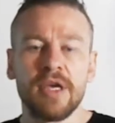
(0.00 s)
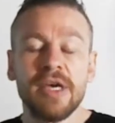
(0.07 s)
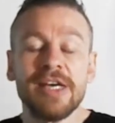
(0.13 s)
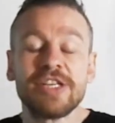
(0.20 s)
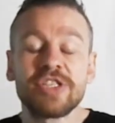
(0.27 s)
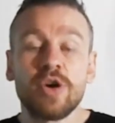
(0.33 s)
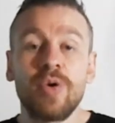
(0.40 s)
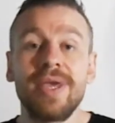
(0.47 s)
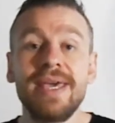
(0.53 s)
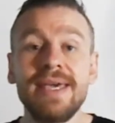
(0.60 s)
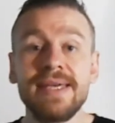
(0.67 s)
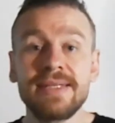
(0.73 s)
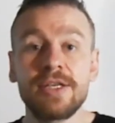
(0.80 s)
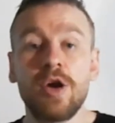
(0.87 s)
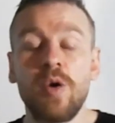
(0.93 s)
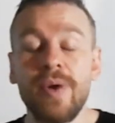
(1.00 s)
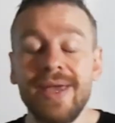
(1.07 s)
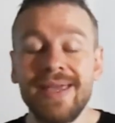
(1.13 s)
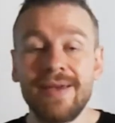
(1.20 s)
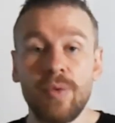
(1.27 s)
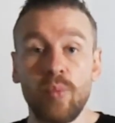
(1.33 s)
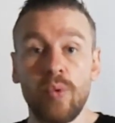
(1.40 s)
So he's
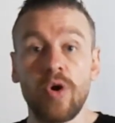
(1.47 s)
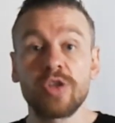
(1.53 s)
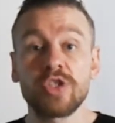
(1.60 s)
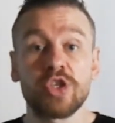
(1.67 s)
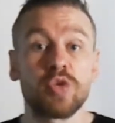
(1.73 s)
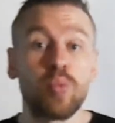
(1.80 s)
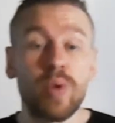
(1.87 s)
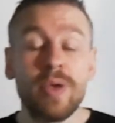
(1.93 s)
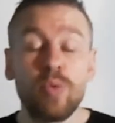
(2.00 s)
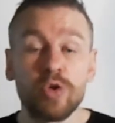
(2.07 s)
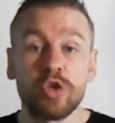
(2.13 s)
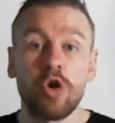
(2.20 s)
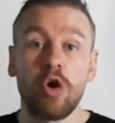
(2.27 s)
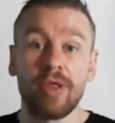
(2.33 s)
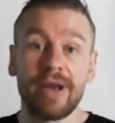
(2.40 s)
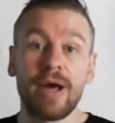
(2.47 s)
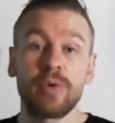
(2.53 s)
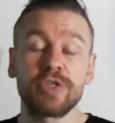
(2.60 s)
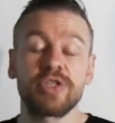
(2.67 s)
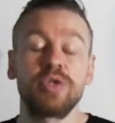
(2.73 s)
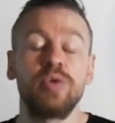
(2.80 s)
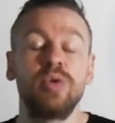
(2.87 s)
going what we would call in our
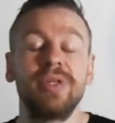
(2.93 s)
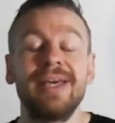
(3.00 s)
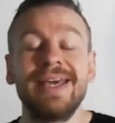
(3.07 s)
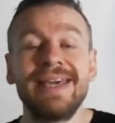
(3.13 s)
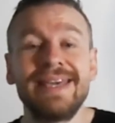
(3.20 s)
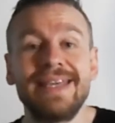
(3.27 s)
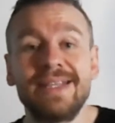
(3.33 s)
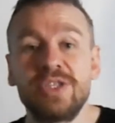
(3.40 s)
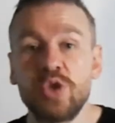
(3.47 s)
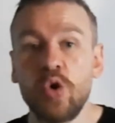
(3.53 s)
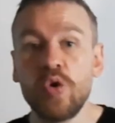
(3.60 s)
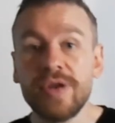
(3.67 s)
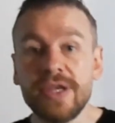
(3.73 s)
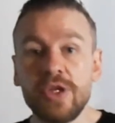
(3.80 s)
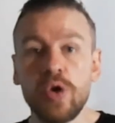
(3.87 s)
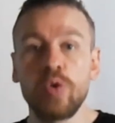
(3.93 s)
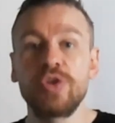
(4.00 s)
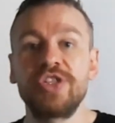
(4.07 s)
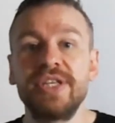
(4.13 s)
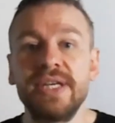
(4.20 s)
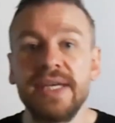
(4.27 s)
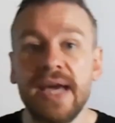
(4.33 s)
school Hitori no
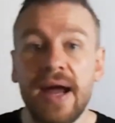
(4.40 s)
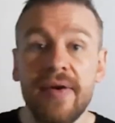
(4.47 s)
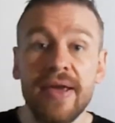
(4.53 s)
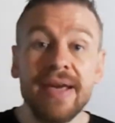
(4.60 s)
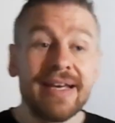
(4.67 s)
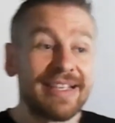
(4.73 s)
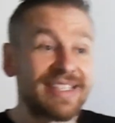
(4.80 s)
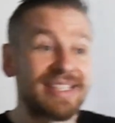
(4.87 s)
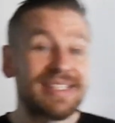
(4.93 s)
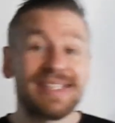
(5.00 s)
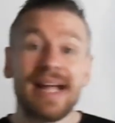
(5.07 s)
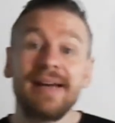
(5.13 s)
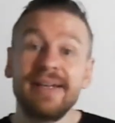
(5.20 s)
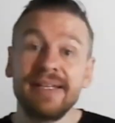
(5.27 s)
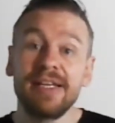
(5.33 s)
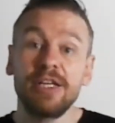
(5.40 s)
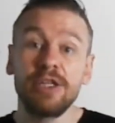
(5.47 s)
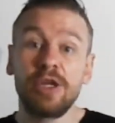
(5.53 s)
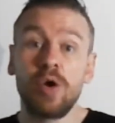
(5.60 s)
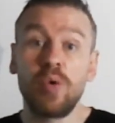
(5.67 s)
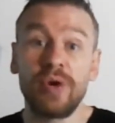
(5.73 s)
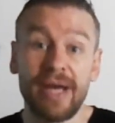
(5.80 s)
Shingari, standing
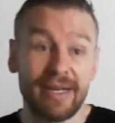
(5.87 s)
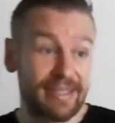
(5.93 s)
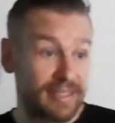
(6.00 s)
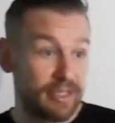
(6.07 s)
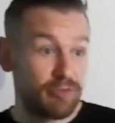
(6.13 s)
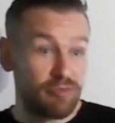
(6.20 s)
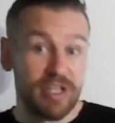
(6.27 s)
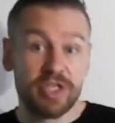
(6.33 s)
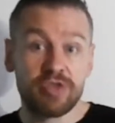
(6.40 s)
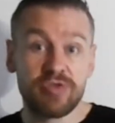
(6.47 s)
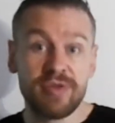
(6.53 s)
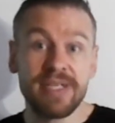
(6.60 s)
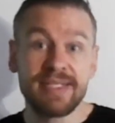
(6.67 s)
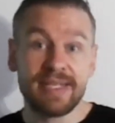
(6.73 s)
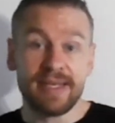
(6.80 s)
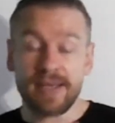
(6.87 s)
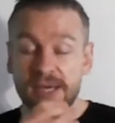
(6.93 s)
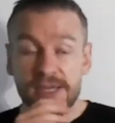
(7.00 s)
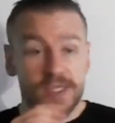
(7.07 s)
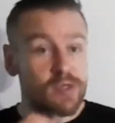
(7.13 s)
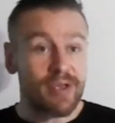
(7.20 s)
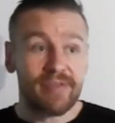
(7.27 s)
alone and retreating.
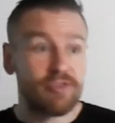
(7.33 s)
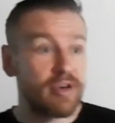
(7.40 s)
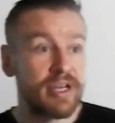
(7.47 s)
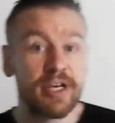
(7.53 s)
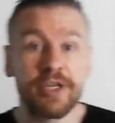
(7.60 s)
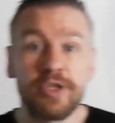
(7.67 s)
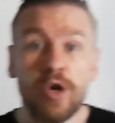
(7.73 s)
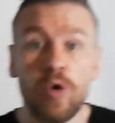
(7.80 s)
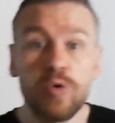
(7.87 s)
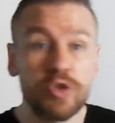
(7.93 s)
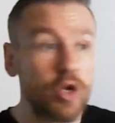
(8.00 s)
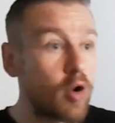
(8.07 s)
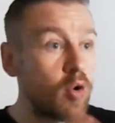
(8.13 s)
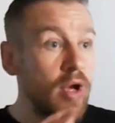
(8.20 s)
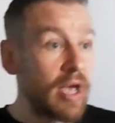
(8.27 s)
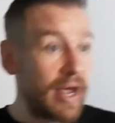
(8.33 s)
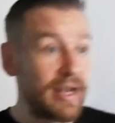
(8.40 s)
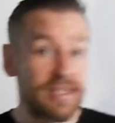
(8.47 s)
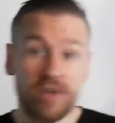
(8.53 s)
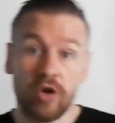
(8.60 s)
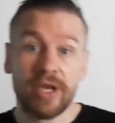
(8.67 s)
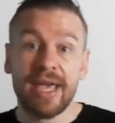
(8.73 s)
So if you're in a dojo and it's
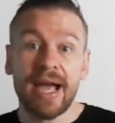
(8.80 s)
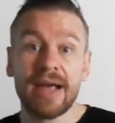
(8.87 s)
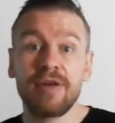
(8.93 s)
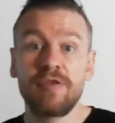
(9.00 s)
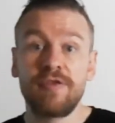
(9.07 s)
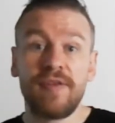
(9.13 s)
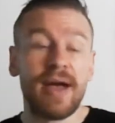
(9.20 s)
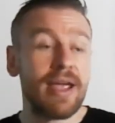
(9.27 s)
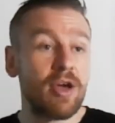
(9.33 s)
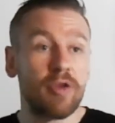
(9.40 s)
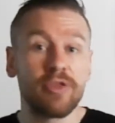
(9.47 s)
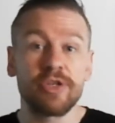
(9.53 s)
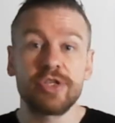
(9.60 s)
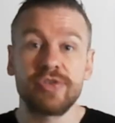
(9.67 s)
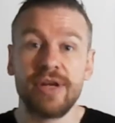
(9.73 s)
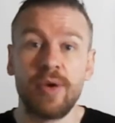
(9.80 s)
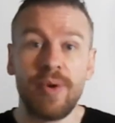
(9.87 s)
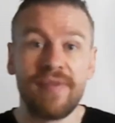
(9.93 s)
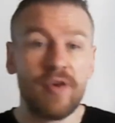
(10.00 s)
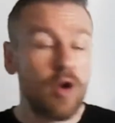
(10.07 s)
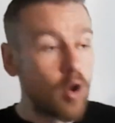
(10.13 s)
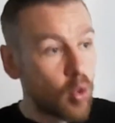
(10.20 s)
a gang fight on the street or
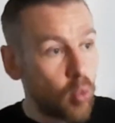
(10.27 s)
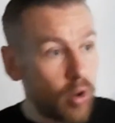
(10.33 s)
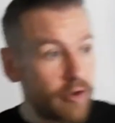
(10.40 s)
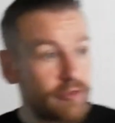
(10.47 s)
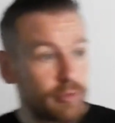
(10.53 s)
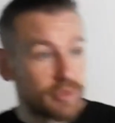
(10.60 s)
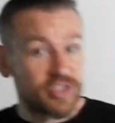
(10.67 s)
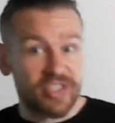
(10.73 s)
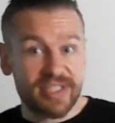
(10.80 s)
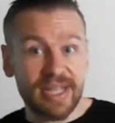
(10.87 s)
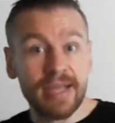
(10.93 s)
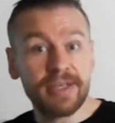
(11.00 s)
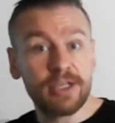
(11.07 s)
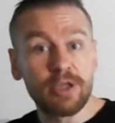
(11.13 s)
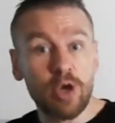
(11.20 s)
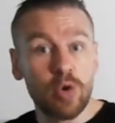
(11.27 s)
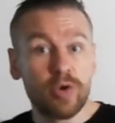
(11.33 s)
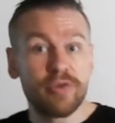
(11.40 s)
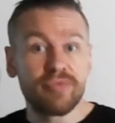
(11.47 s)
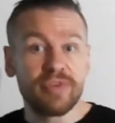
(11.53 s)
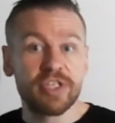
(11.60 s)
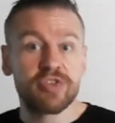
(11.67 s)
whatever, one of them will stand alone
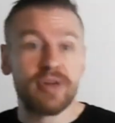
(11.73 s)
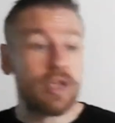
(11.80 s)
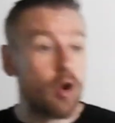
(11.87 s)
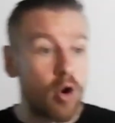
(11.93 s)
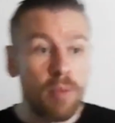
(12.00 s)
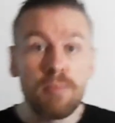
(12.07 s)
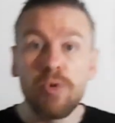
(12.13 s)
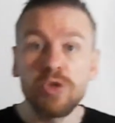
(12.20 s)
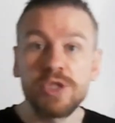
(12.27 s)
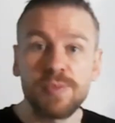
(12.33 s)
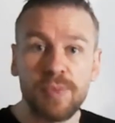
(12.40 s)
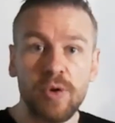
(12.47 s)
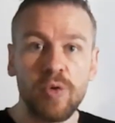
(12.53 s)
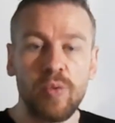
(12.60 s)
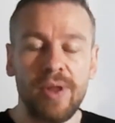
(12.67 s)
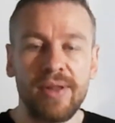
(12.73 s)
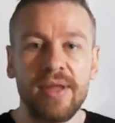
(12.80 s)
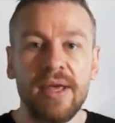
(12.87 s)
and retreat, or multiple will.